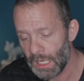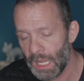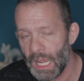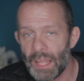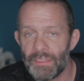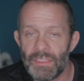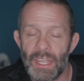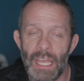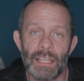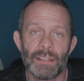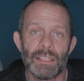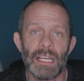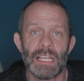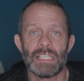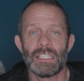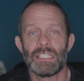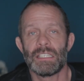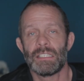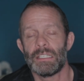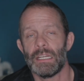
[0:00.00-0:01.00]
I think
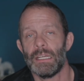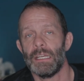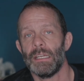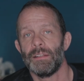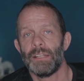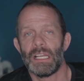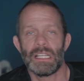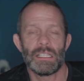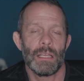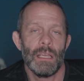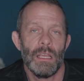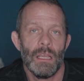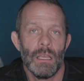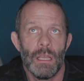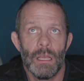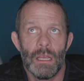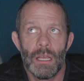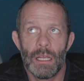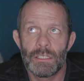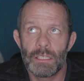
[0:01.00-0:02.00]
it's
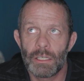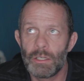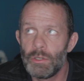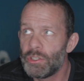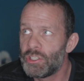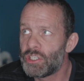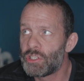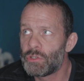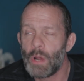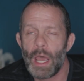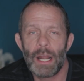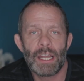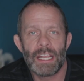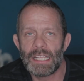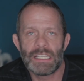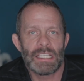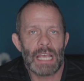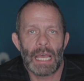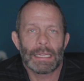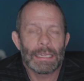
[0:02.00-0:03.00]
a good strategy.
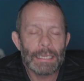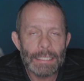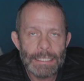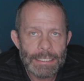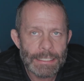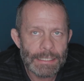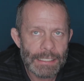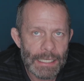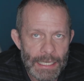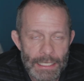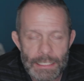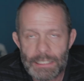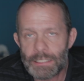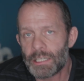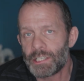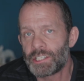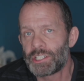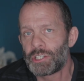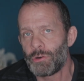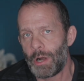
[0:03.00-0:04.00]
At least it's
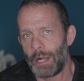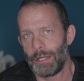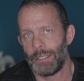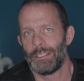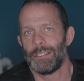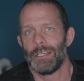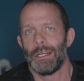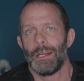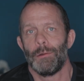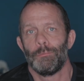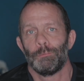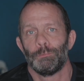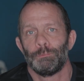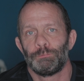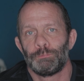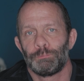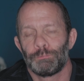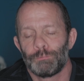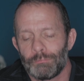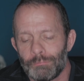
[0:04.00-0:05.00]
a strategy.
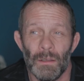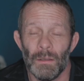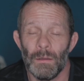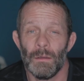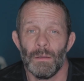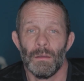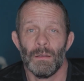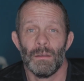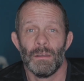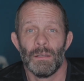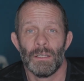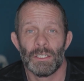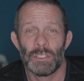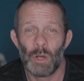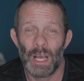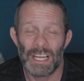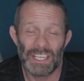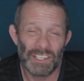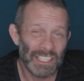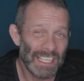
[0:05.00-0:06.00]

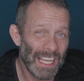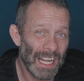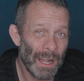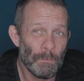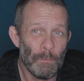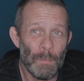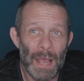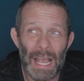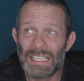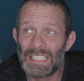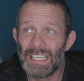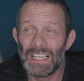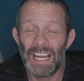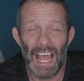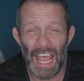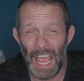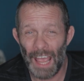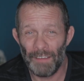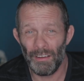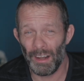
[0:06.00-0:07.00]
So as you can imagine, I
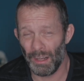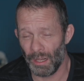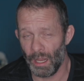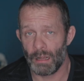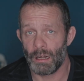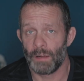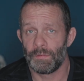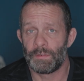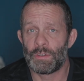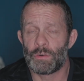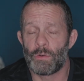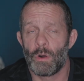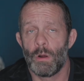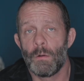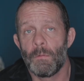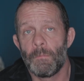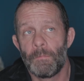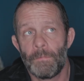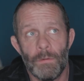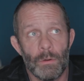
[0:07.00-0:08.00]
have a lot of
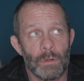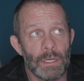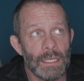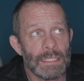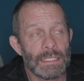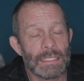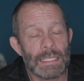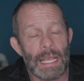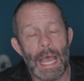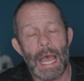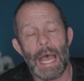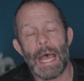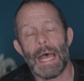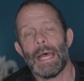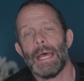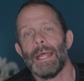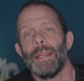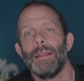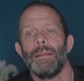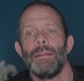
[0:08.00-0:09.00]
drone footage,
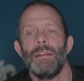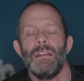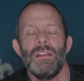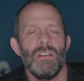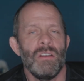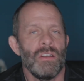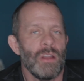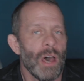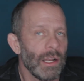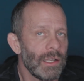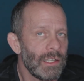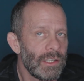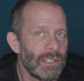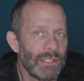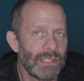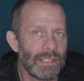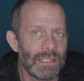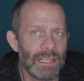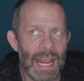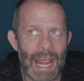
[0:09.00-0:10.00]
and not
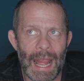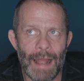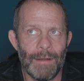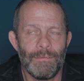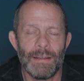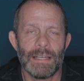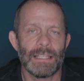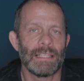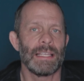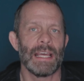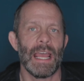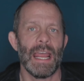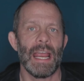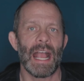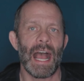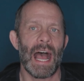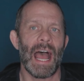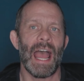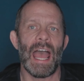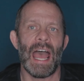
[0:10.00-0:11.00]

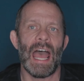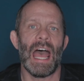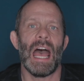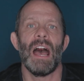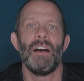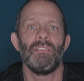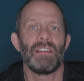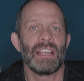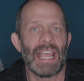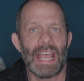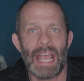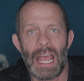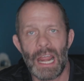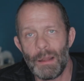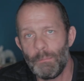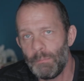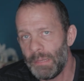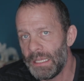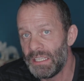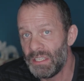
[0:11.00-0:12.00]
everything I have
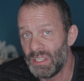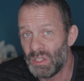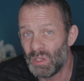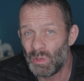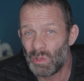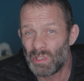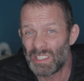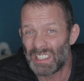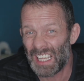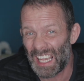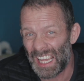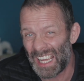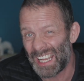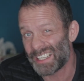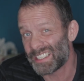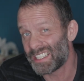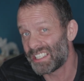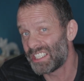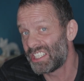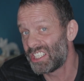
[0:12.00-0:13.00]
can be used
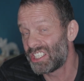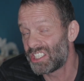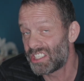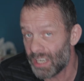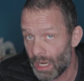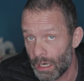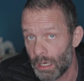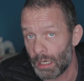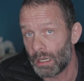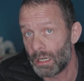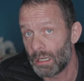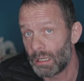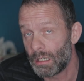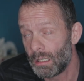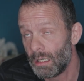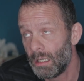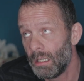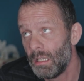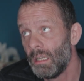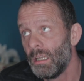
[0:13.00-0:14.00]
as stock.
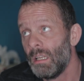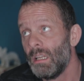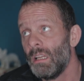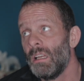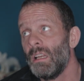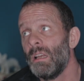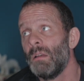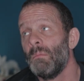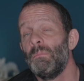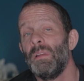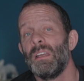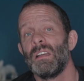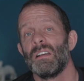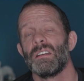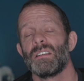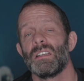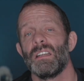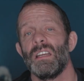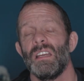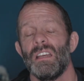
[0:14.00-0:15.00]

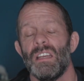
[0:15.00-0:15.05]
Because,